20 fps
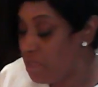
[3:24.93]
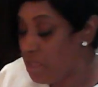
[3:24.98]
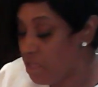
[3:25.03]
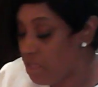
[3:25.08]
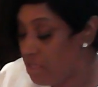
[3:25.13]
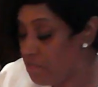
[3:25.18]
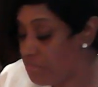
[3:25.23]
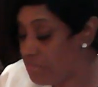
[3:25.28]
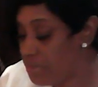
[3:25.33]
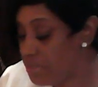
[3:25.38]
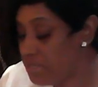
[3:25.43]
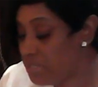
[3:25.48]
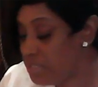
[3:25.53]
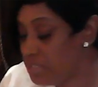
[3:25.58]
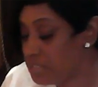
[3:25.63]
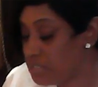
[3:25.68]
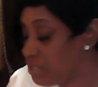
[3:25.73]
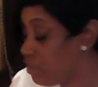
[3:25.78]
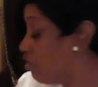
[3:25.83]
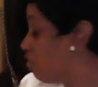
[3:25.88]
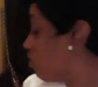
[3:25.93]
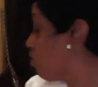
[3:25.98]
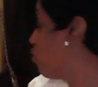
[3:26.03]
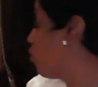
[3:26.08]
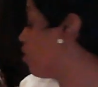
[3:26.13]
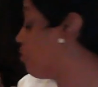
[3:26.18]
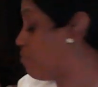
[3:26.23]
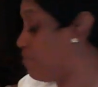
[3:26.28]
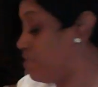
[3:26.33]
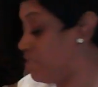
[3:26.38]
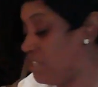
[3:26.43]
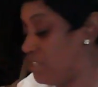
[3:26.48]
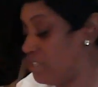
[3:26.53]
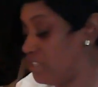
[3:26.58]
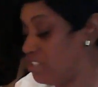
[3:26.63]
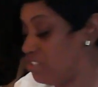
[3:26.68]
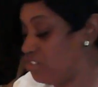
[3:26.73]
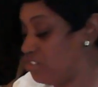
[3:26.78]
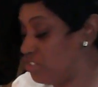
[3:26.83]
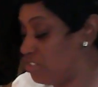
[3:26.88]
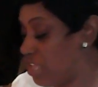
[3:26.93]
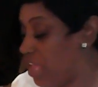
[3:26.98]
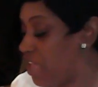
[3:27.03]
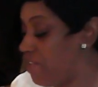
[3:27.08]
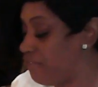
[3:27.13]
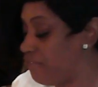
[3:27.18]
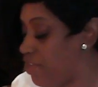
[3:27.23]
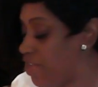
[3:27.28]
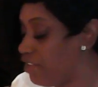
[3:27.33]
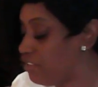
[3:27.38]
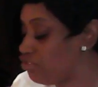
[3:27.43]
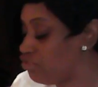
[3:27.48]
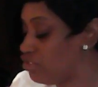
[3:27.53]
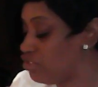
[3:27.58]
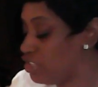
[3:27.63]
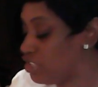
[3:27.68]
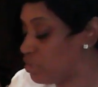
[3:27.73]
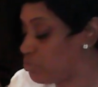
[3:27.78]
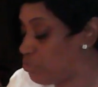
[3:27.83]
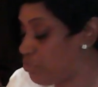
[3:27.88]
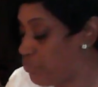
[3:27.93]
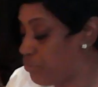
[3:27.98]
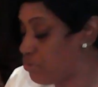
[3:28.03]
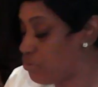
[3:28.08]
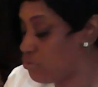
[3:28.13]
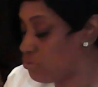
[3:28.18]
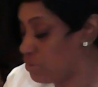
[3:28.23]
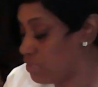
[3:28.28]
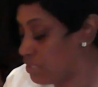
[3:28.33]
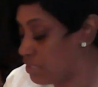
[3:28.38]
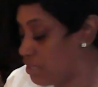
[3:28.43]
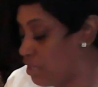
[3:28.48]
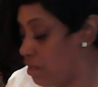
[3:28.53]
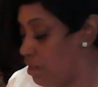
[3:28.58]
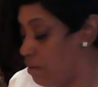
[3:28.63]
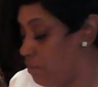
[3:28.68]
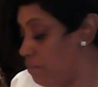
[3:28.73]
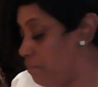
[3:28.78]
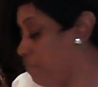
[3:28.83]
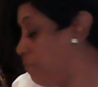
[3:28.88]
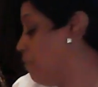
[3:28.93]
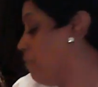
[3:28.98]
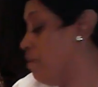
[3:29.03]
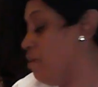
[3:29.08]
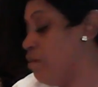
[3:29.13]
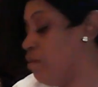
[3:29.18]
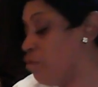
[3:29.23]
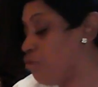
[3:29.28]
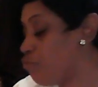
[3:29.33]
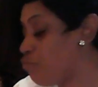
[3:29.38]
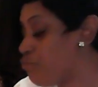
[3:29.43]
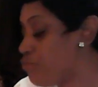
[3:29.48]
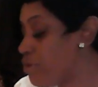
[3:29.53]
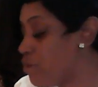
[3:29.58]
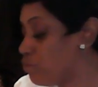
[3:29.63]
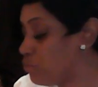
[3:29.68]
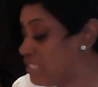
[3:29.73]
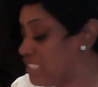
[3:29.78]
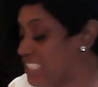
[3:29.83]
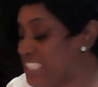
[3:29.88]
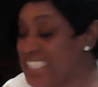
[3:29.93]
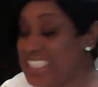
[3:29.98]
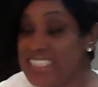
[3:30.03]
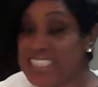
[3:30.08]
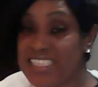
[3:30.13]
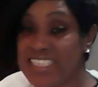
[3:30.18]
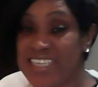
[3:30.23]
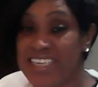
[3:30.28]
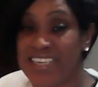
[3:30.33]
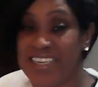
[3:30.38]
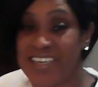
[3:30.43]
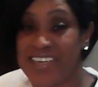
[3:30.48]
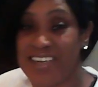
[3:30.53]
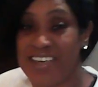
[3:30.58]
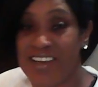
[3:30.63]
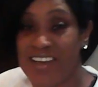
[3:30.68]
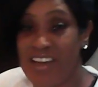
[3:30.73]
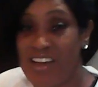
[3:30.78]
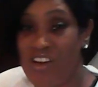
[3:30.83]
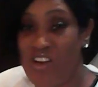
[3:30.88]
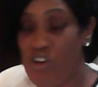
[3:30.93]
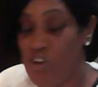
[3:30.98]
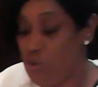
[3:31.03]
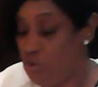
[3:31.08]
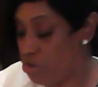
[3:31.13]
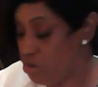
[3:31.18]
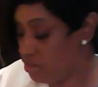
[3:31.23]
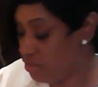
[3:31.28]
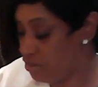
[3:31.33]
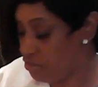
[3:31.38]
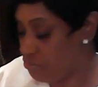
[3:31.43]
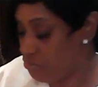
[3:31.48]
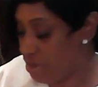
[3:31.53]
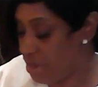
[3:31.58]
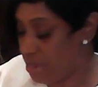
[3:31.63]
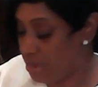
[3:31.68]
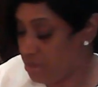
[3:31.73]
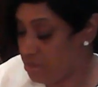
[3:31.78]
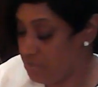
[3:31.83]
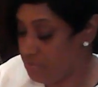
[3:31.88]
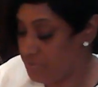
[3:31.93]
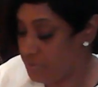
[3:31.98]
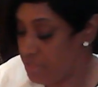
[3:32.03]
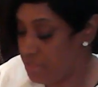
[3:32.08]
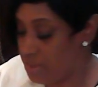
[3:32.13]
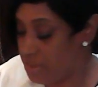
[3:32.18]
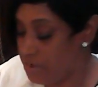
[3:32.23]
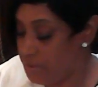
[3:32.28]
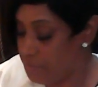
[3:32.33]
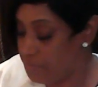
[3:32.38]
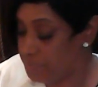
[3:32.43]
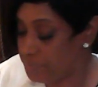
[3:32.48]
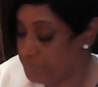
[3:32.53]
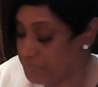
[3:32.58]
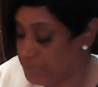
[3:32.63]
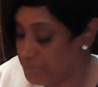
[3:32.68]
And these are going to be delicious. I've actually sprinkled some Creole seasoning on the rack of lamb.